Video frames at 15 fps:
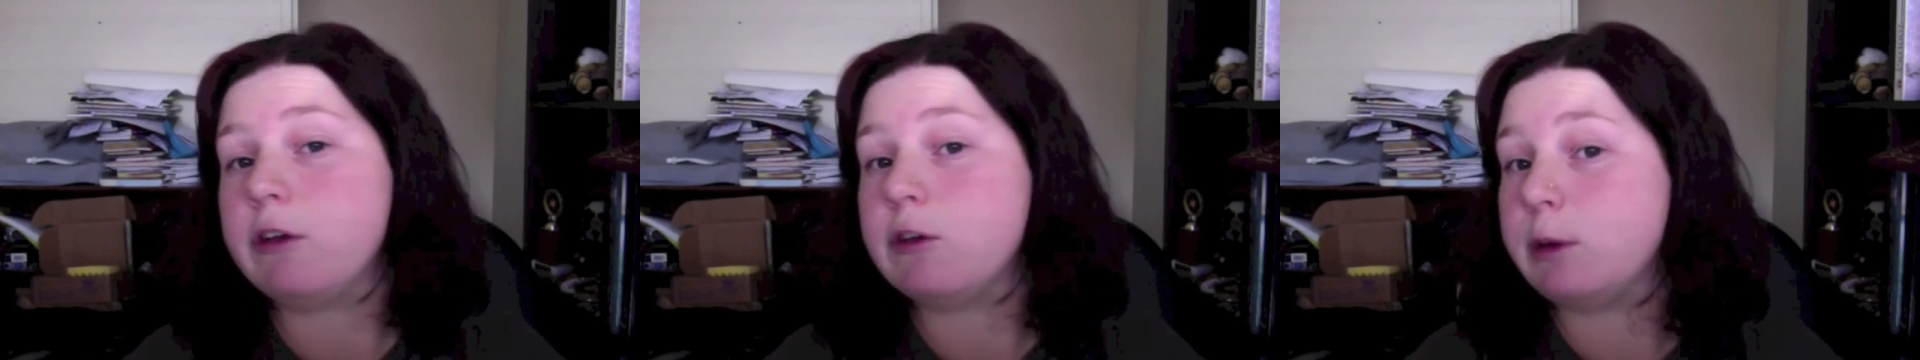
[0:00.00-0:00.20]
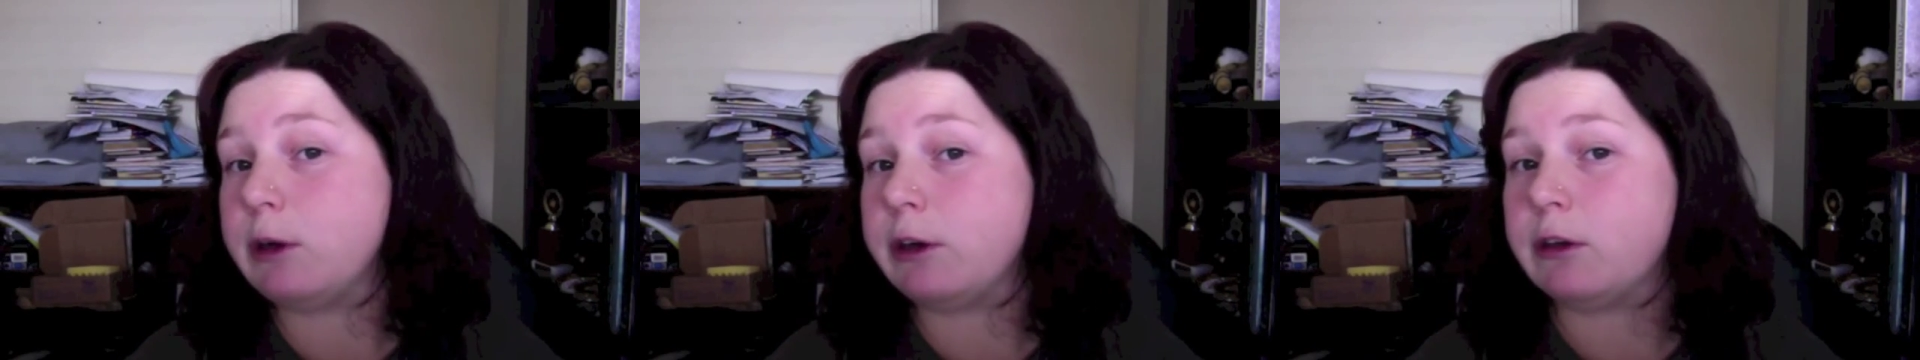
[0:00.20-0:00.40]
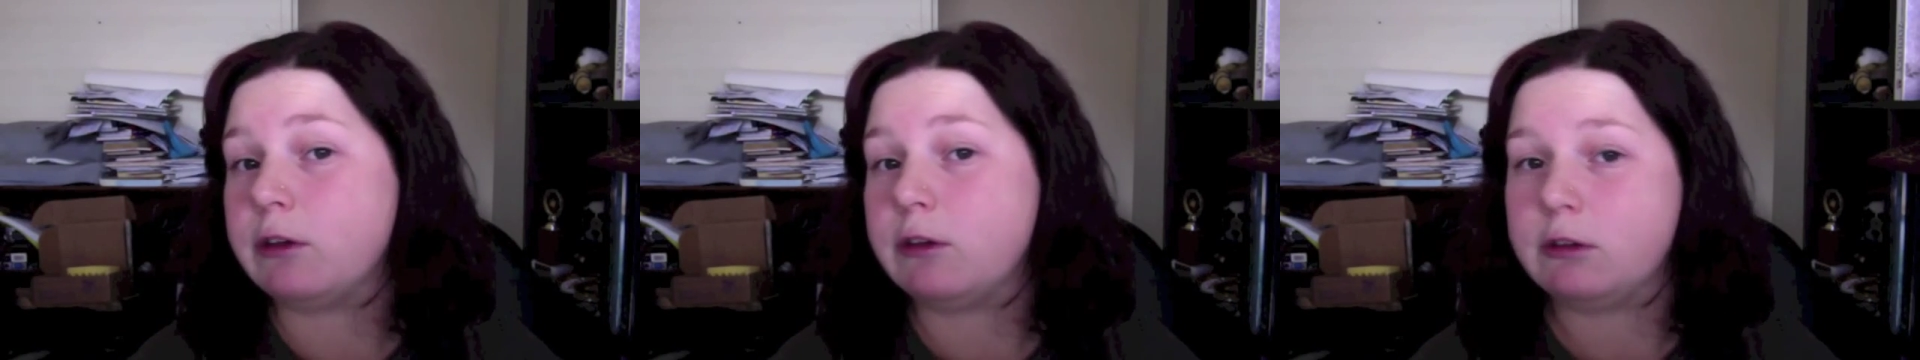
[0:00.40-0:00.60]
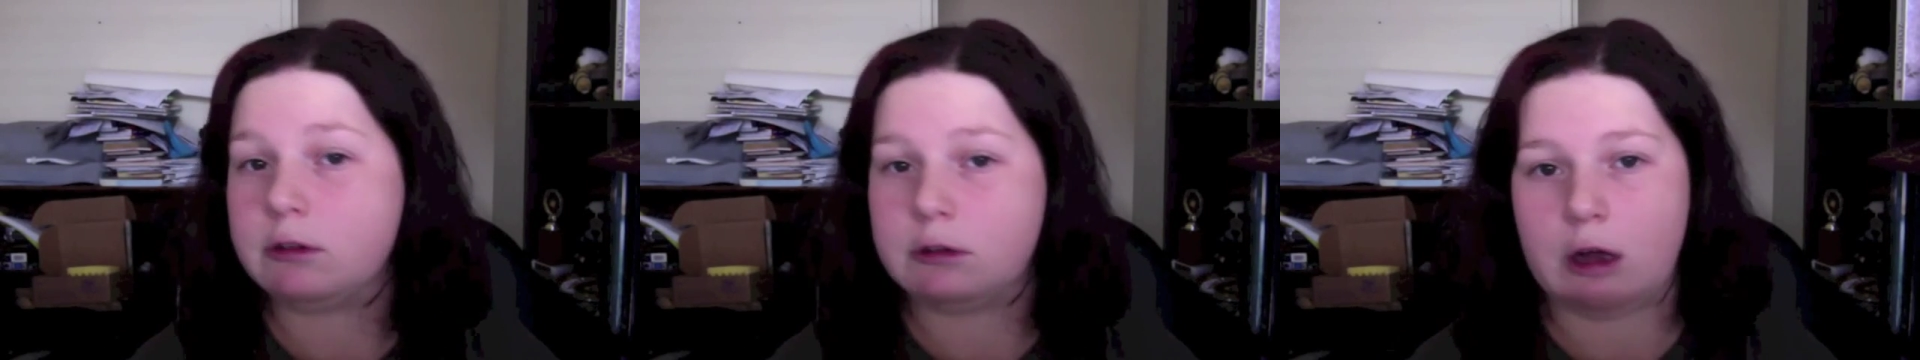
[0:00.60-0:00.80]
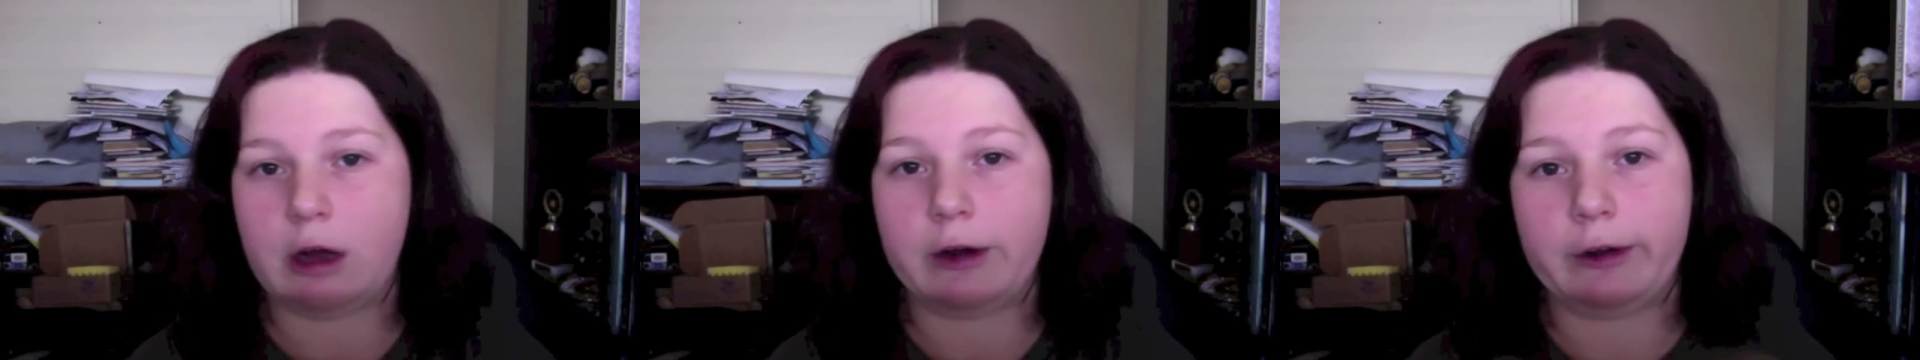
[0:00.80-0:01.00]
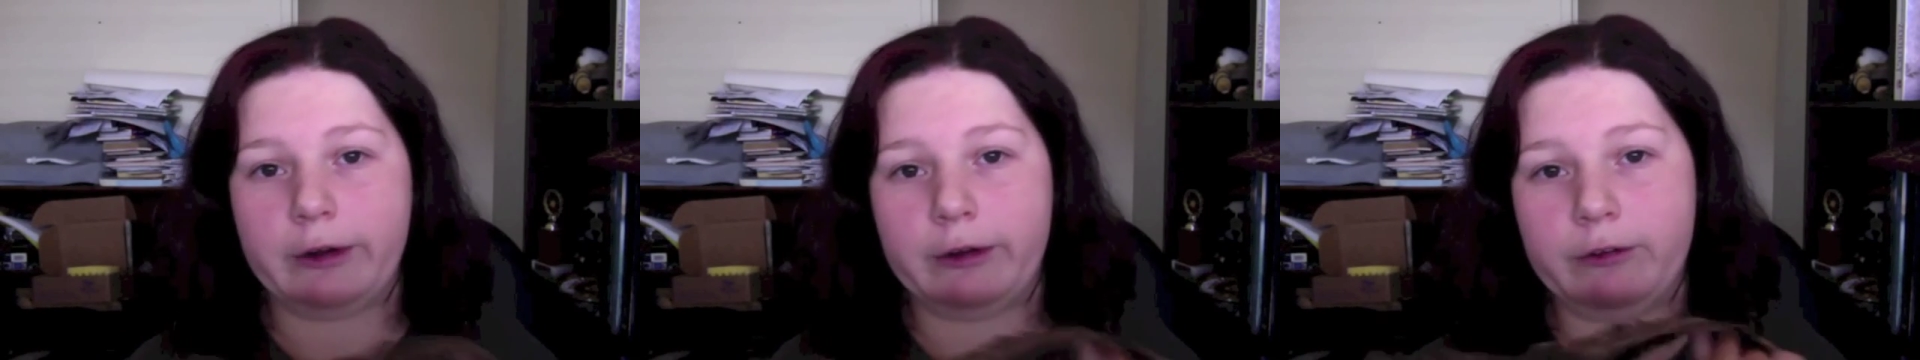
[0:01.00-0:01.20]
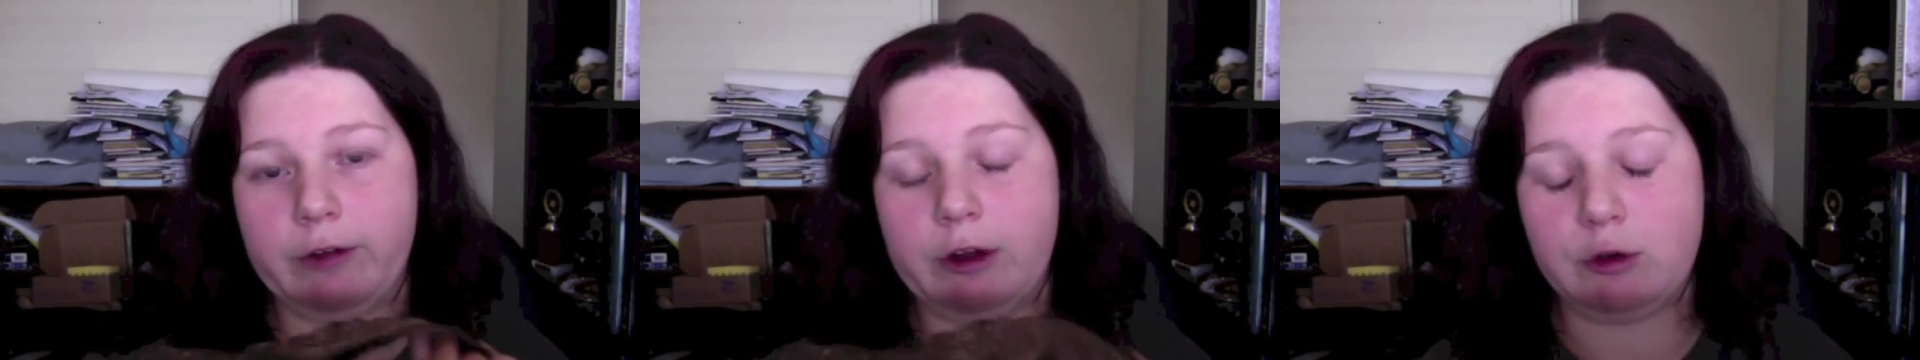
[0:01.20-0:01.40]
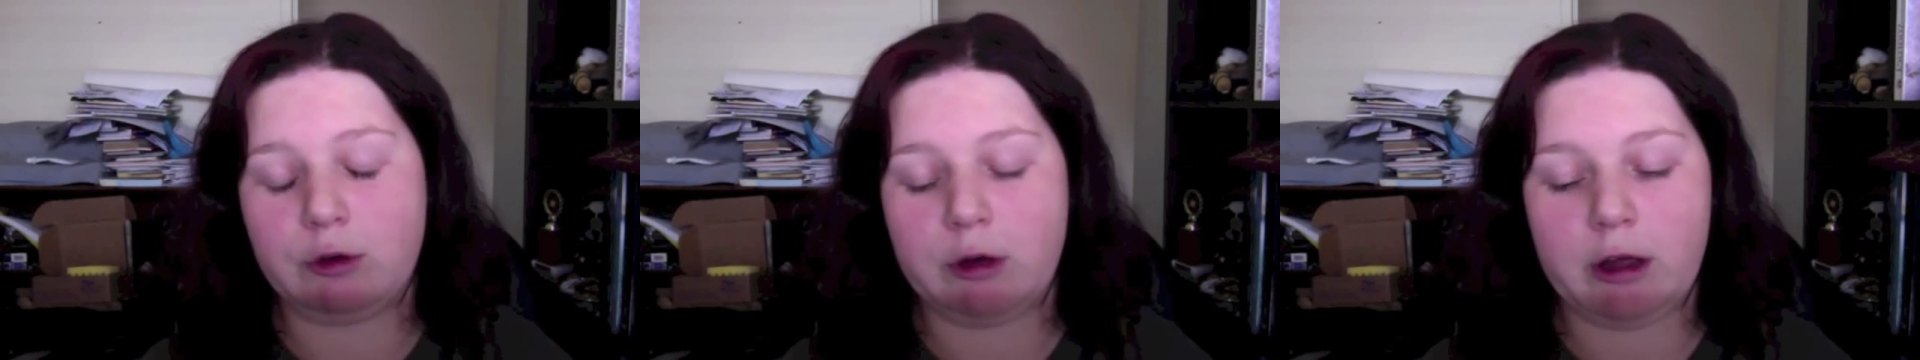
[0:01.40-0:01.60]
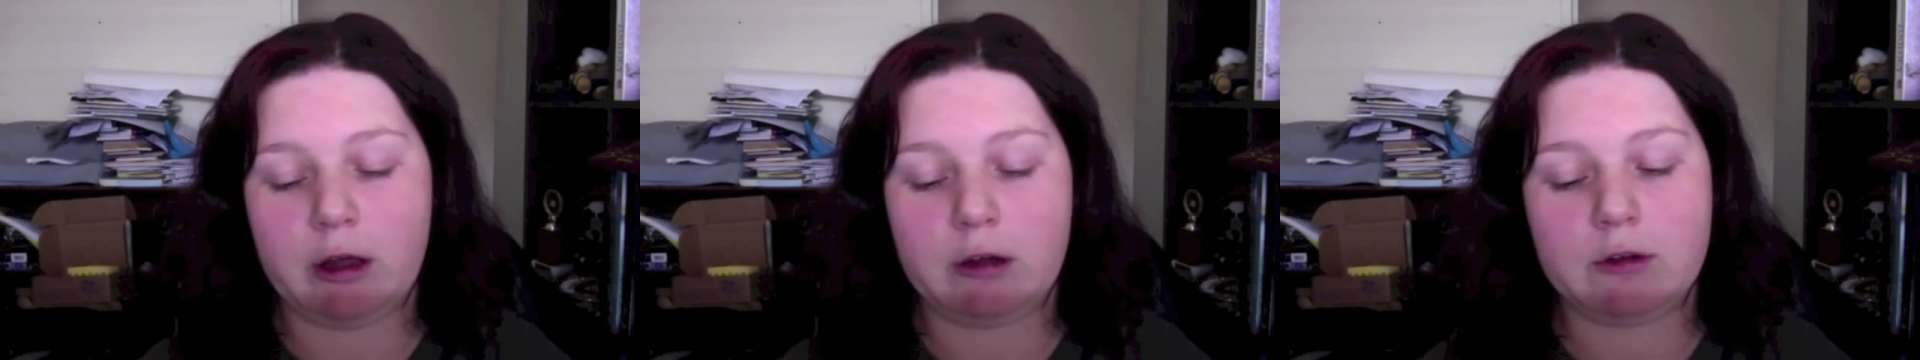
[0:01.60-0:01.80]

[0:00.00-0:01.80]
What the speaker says: experience cutting facial hair.